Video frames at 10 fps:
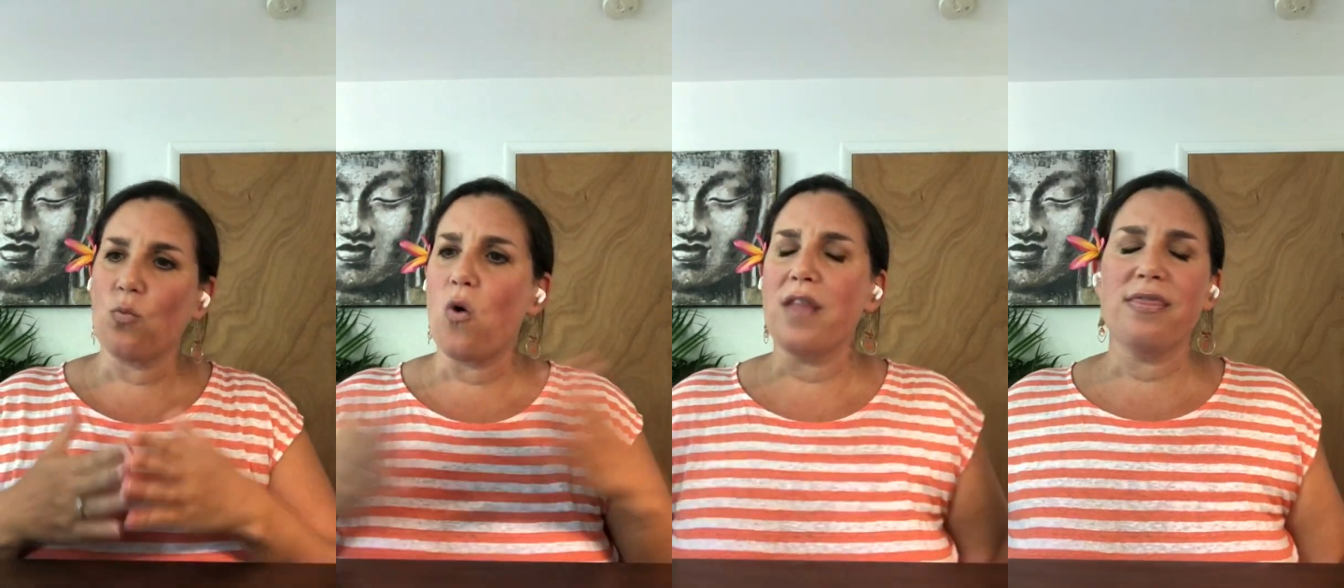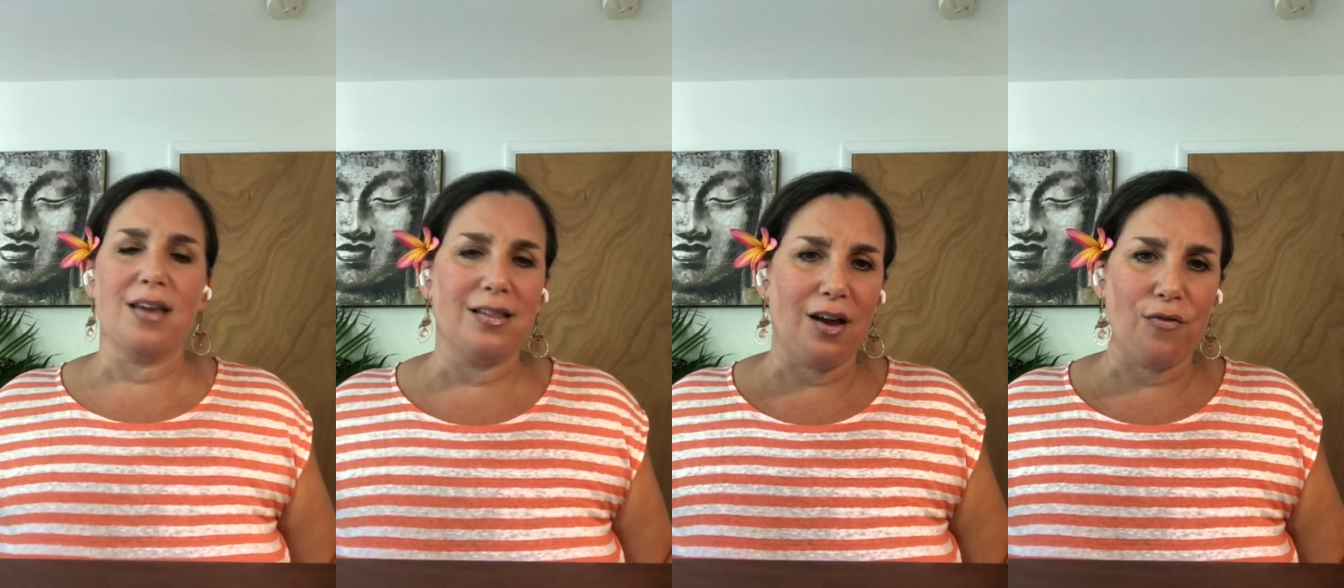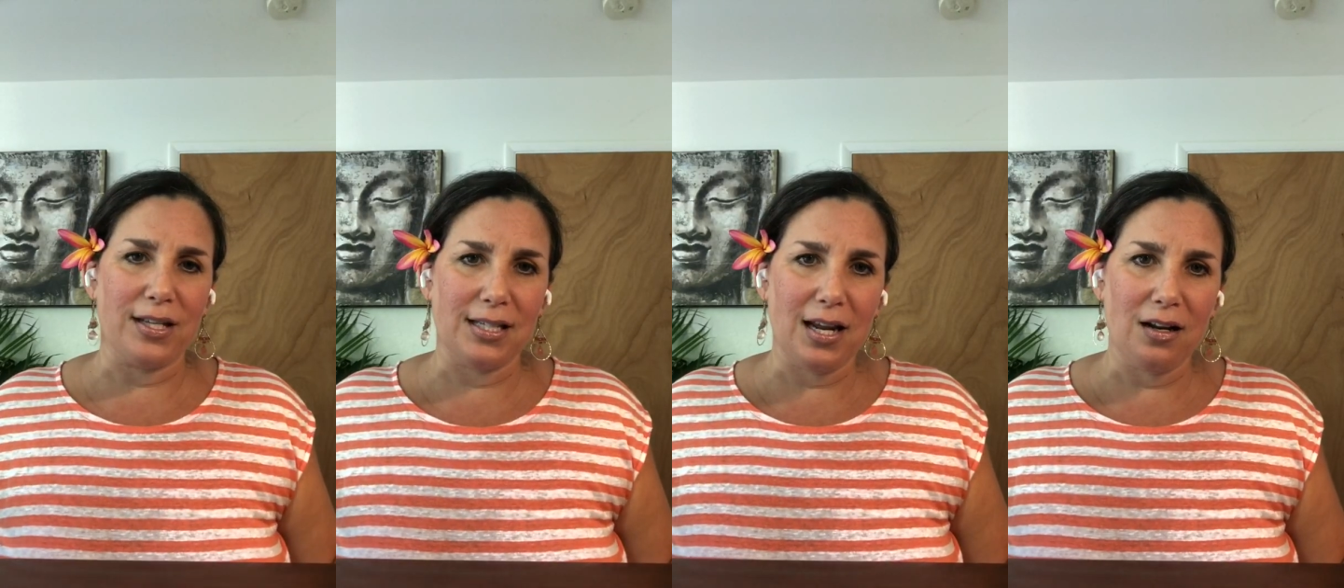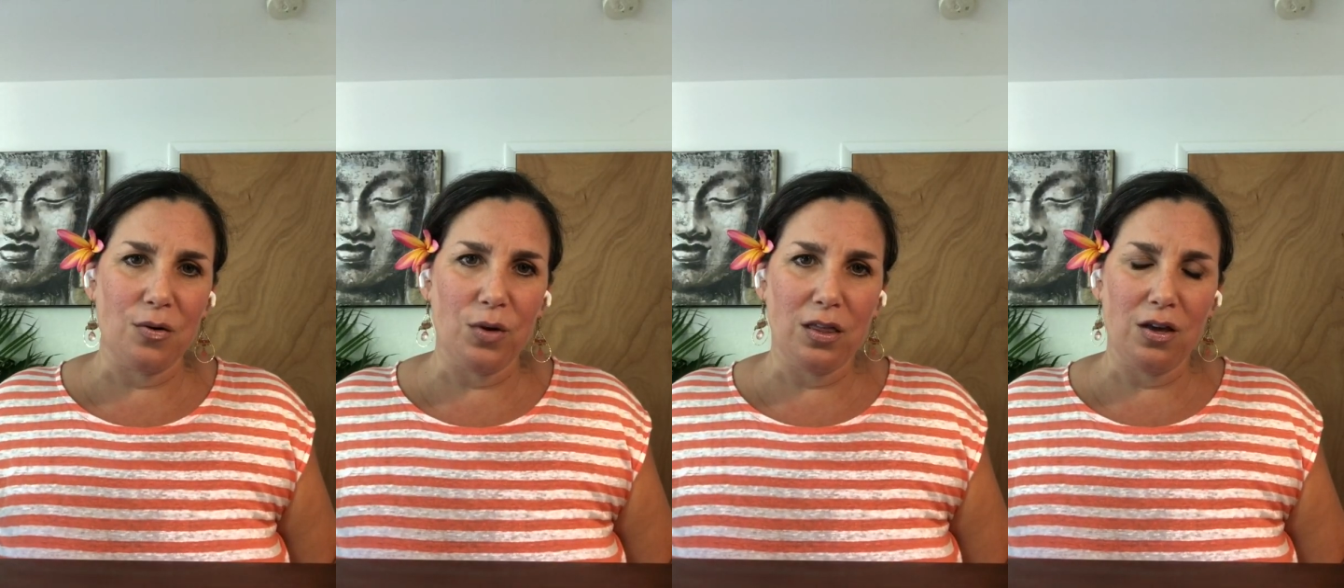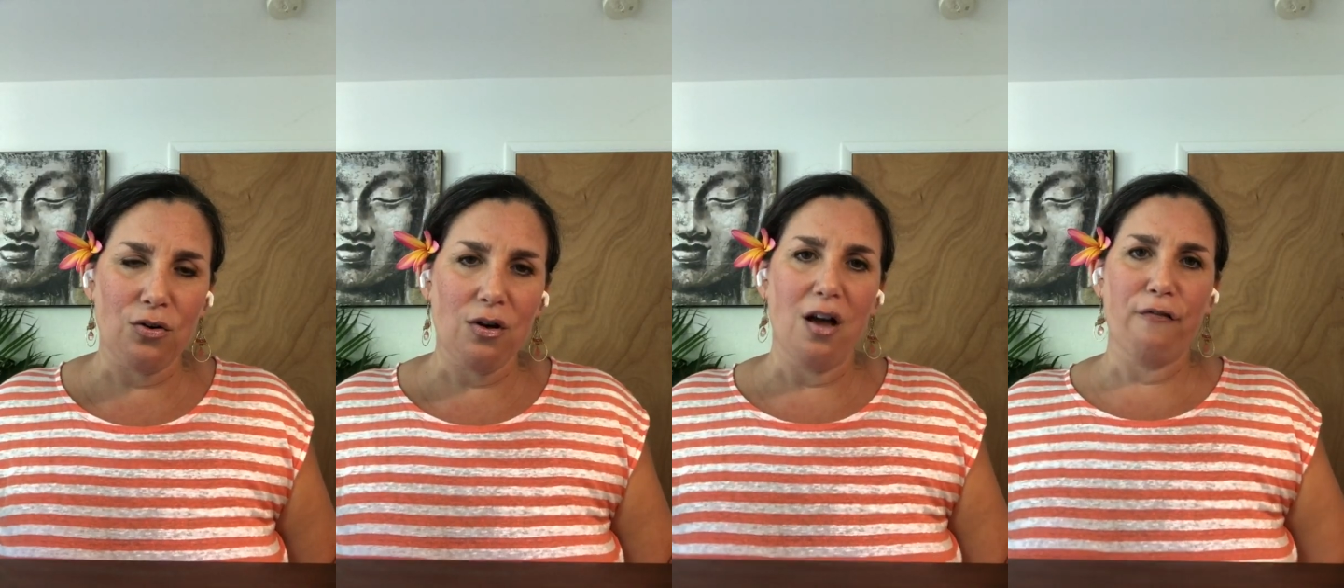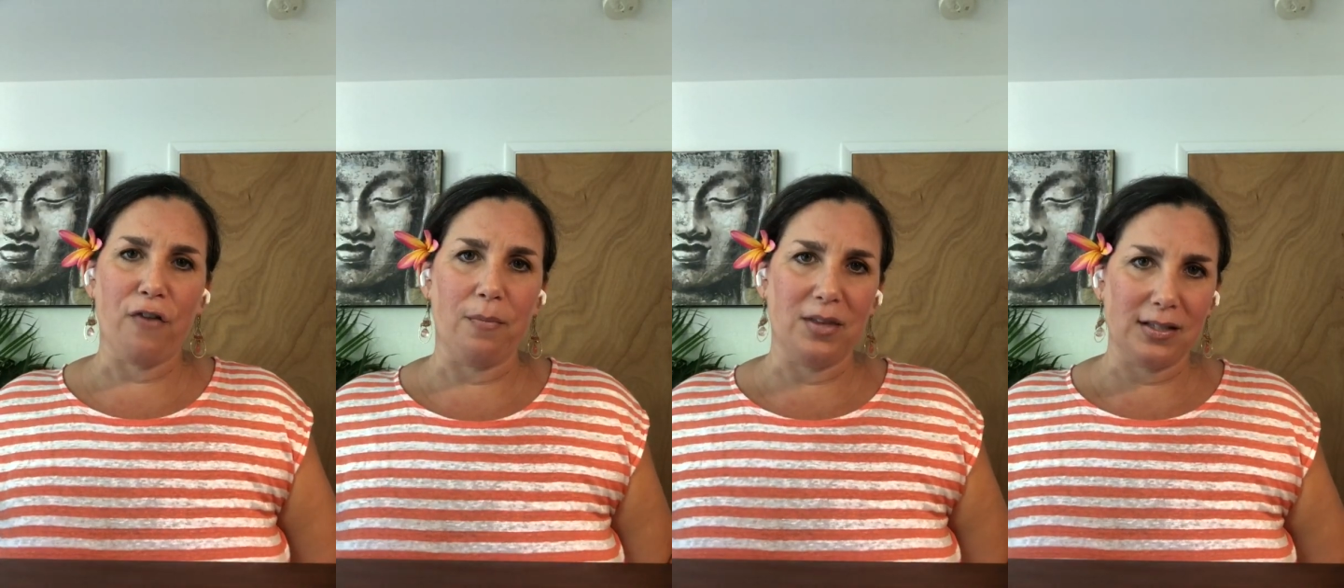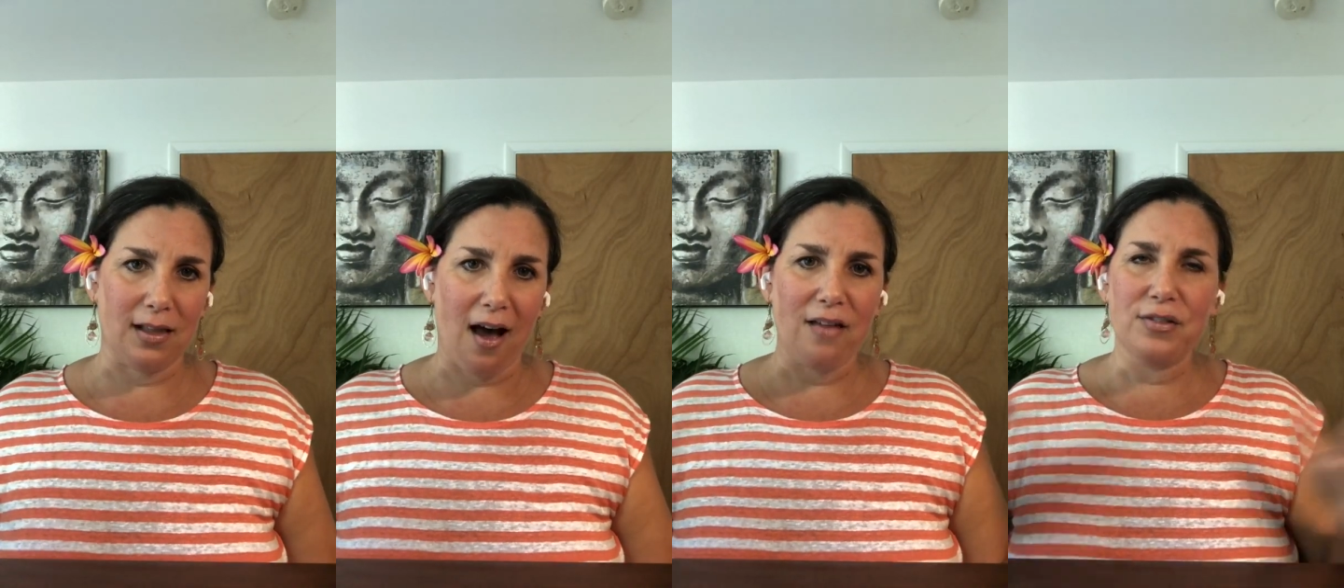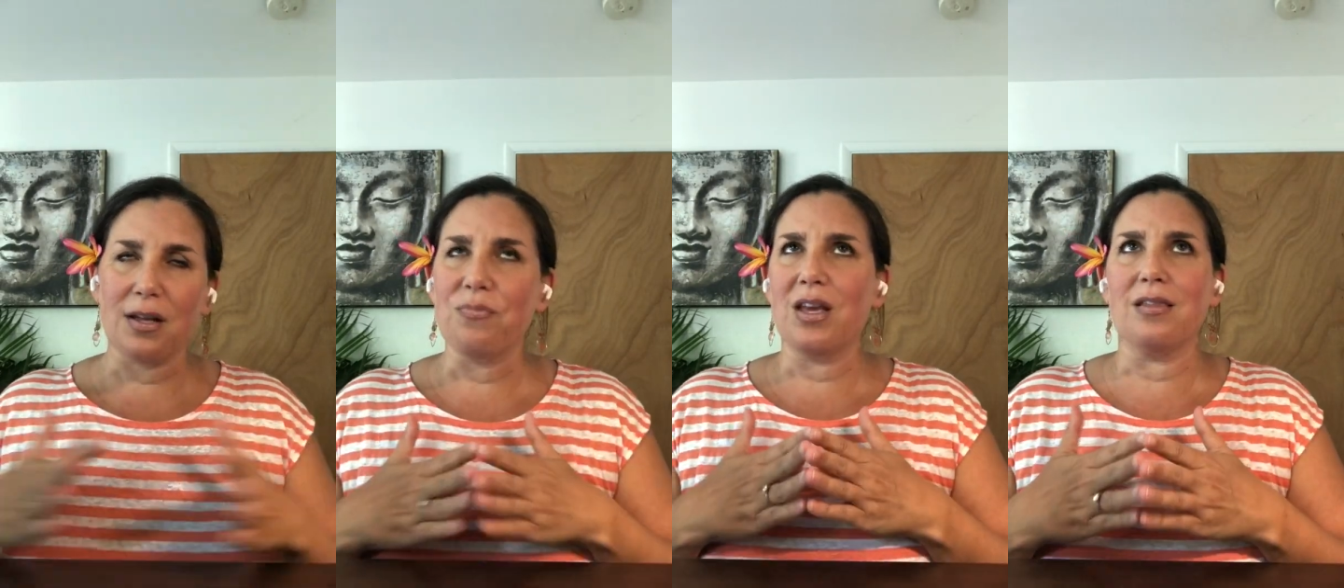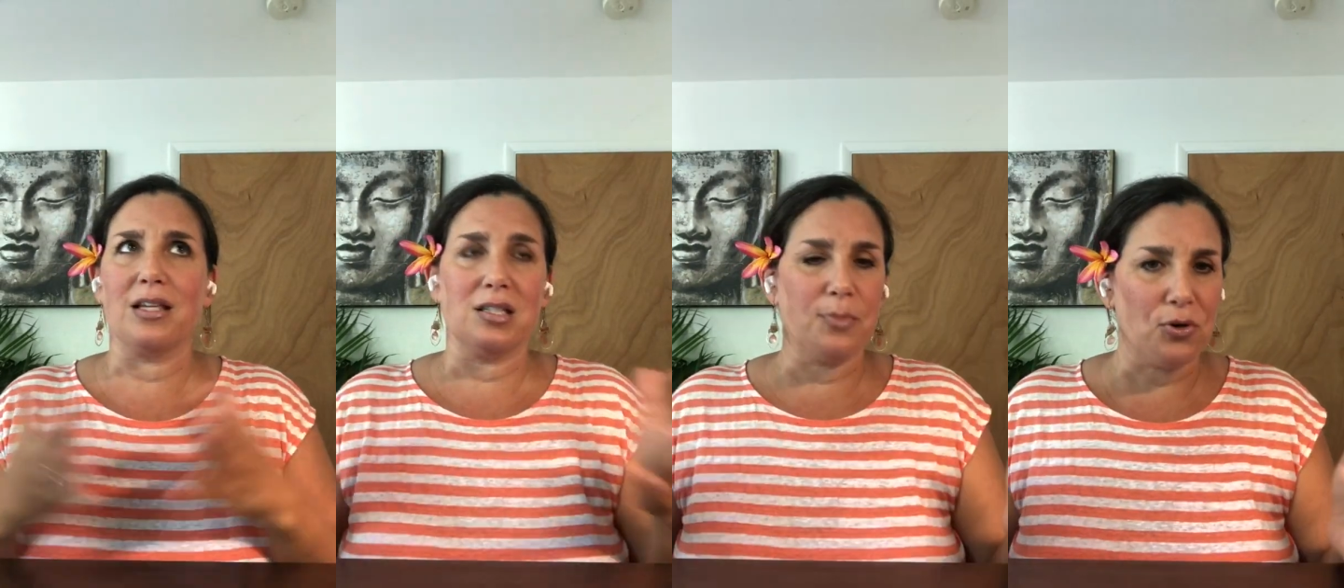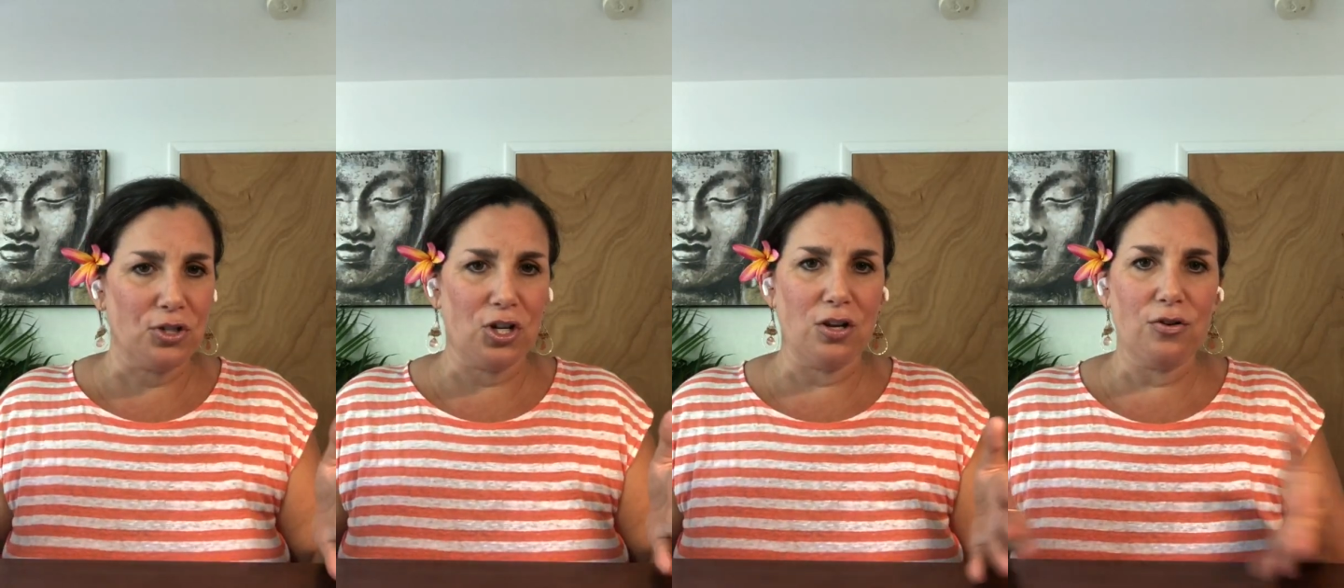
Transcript: really live as that highest elite version of yourself.